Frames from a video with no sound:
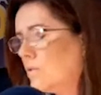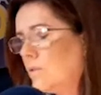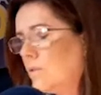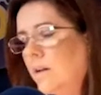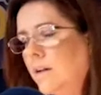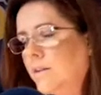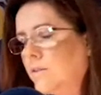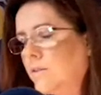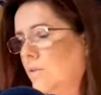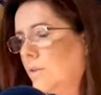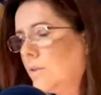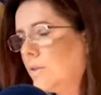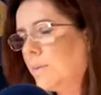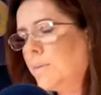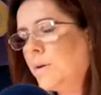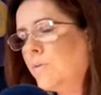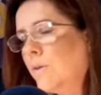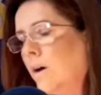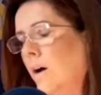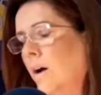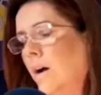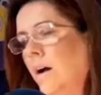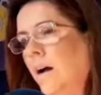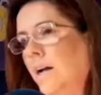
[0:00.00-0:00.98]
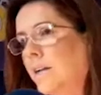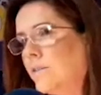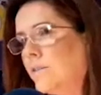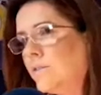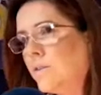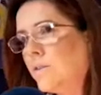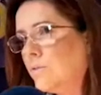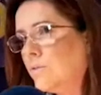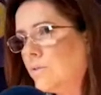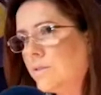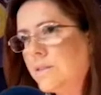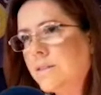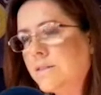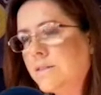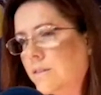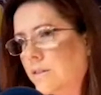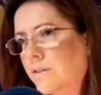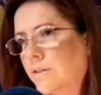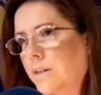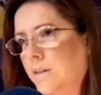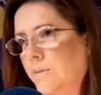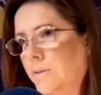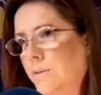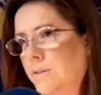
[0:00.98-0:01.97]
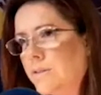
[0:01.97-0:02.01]
don't get me wrong, I don't
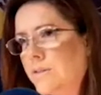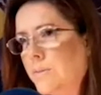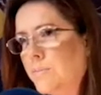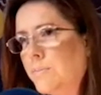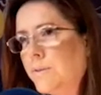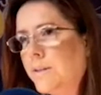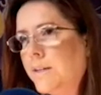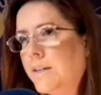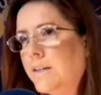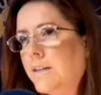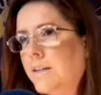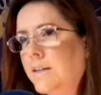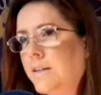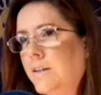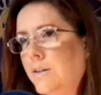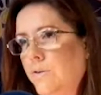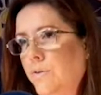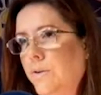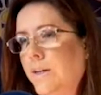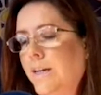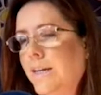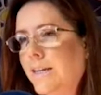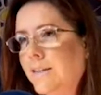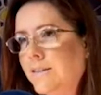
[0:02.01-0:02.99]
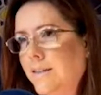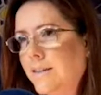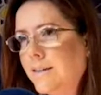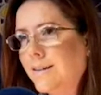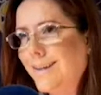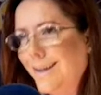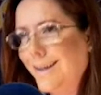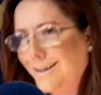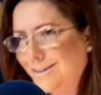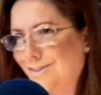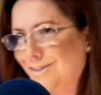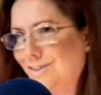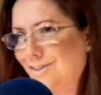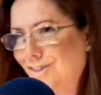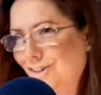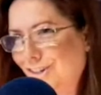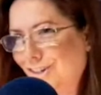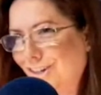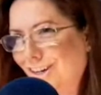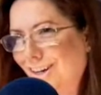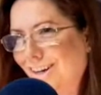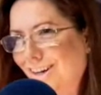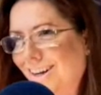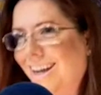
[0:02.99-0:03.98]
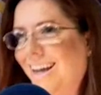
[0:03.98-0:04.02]
disagree with somebody, eating less
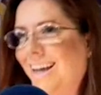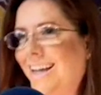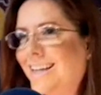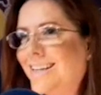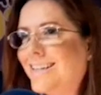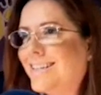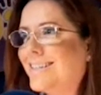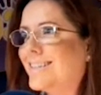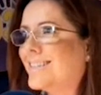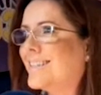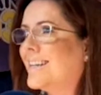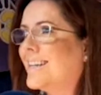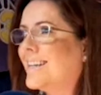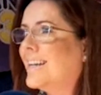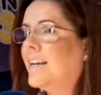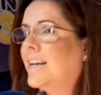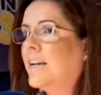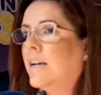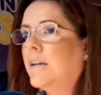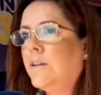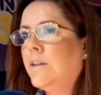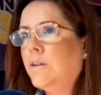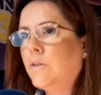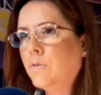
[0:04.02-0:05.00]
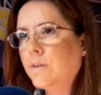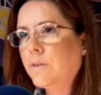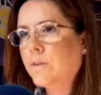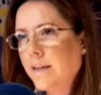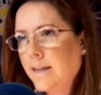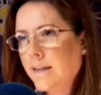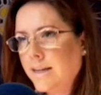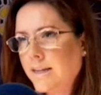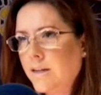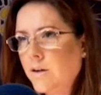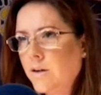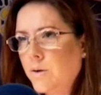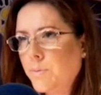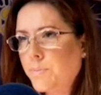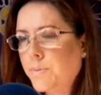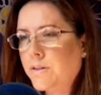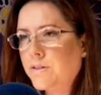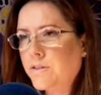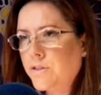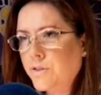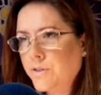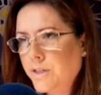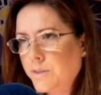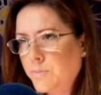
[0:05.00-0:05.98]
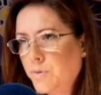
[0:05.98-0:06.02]
sugar and, getting
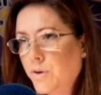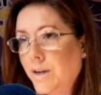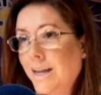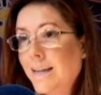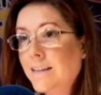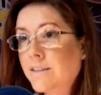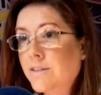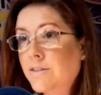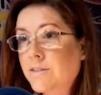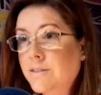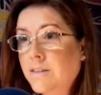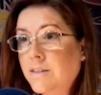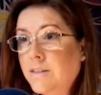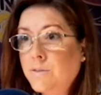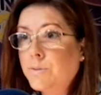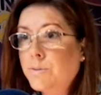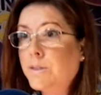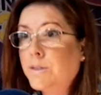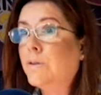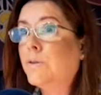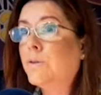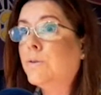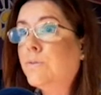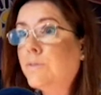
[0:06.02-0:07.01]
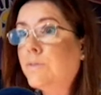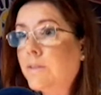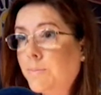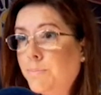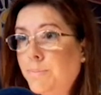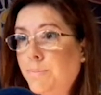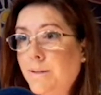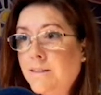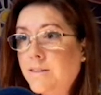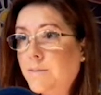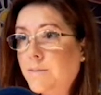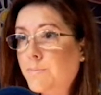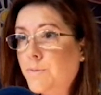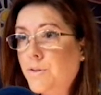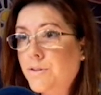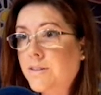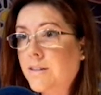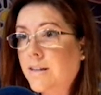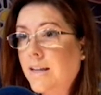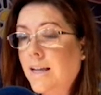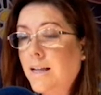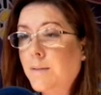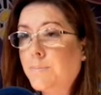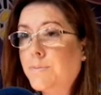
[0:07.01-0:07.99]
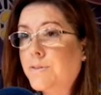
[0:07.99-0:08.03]
up and doing more exercise. We know that building
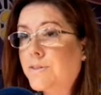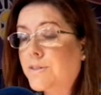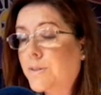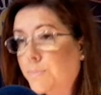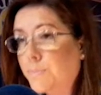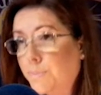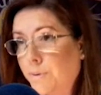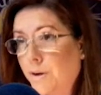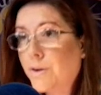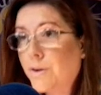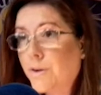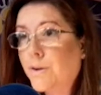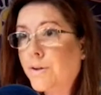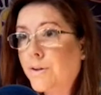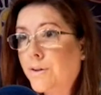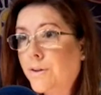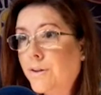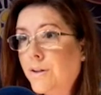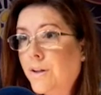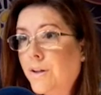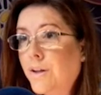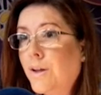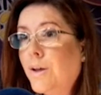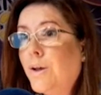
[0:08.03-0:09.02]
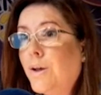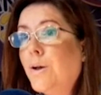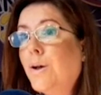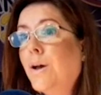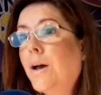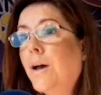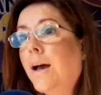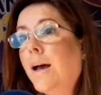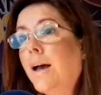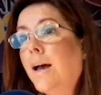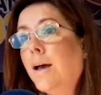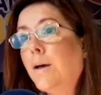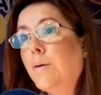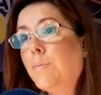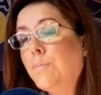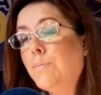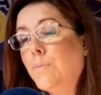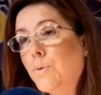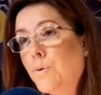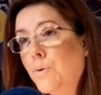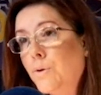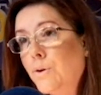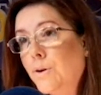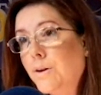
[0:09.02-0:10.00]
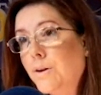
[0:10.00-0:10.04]
muscle helps to burn
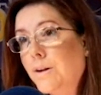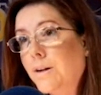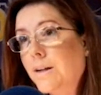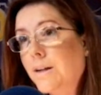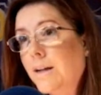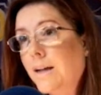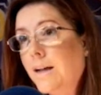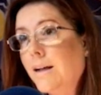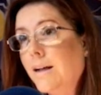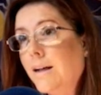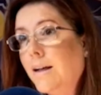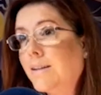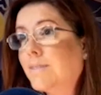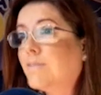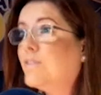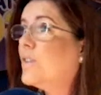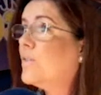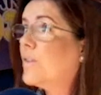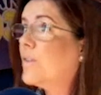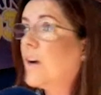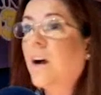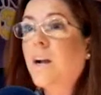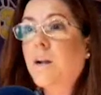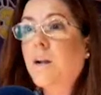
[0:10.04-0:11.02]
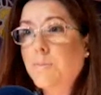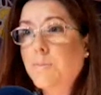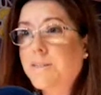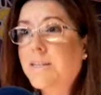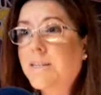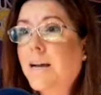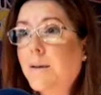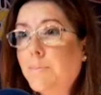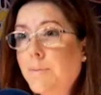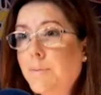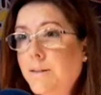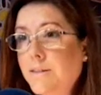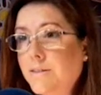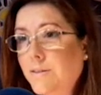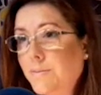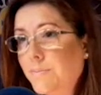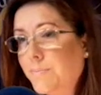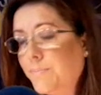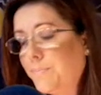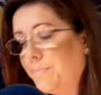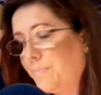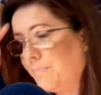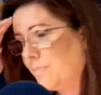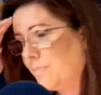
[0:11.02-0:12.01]
more, you have a higher metabolism.